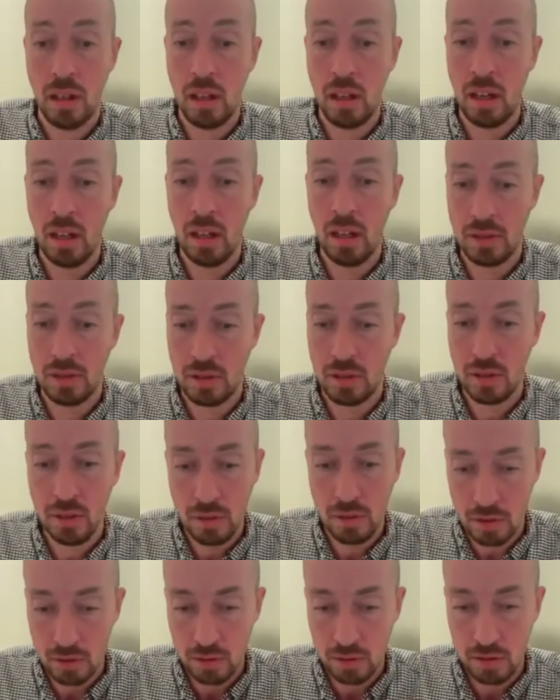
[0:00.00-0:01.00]
uh,
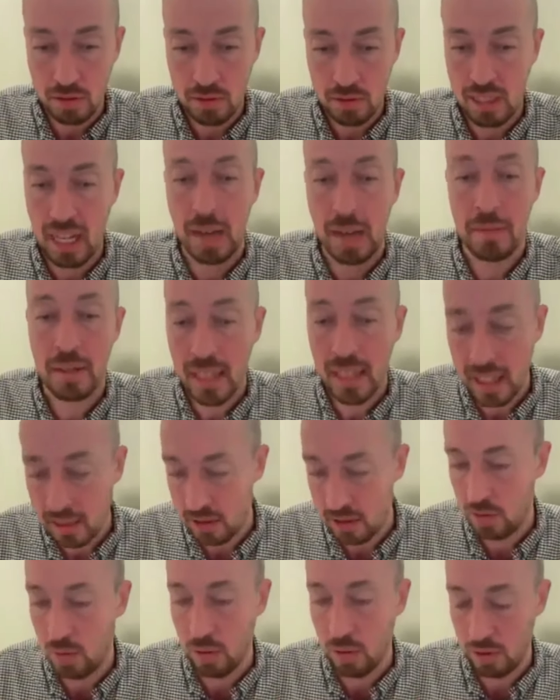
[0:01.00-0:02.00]
to
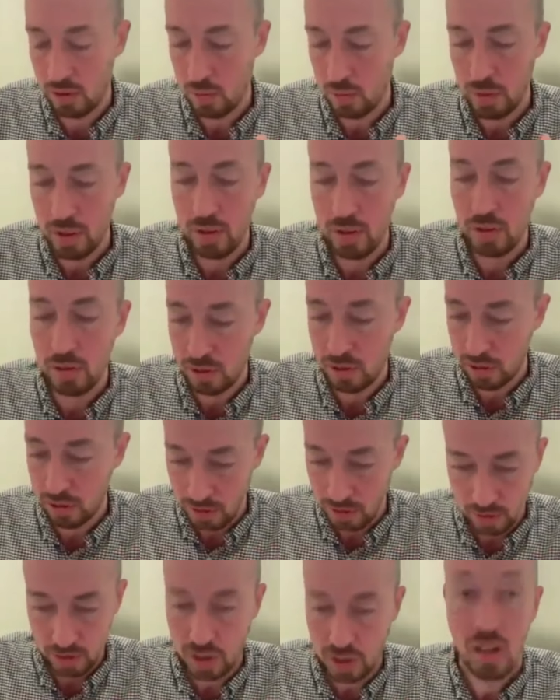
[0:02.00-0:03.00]
dominate, or the will
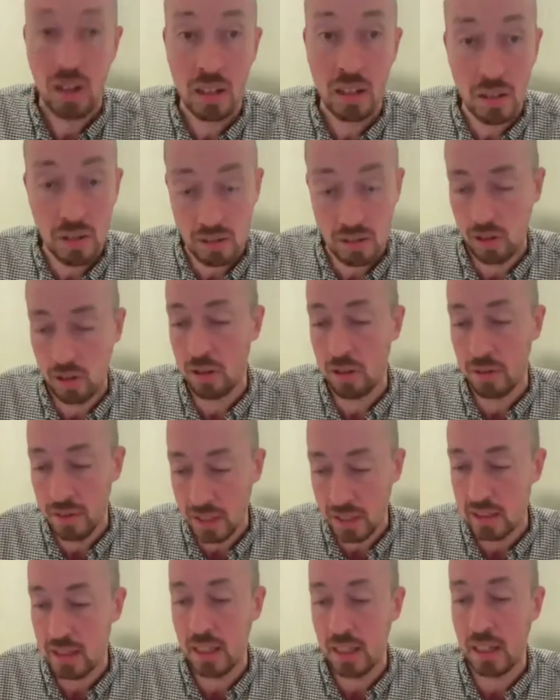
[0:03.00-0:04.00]
to conquer, and all of
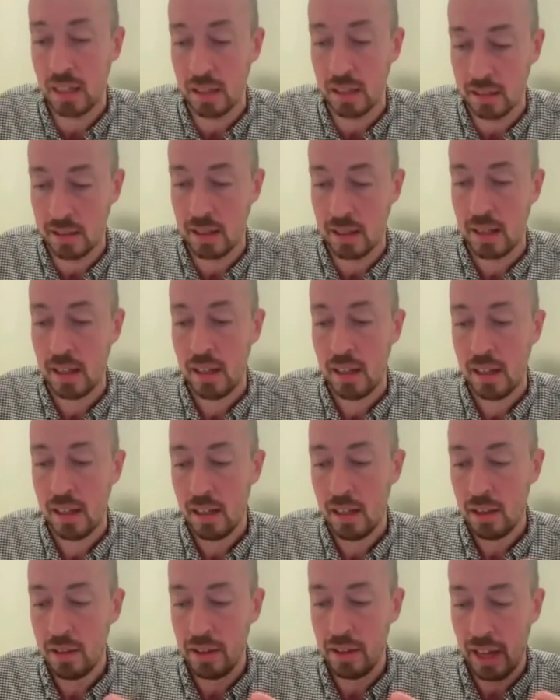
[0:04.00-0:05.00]
these things
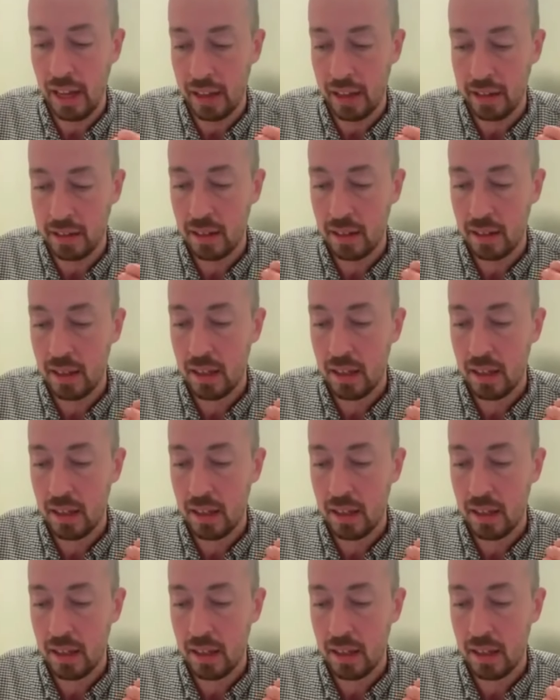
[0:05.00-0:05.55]
that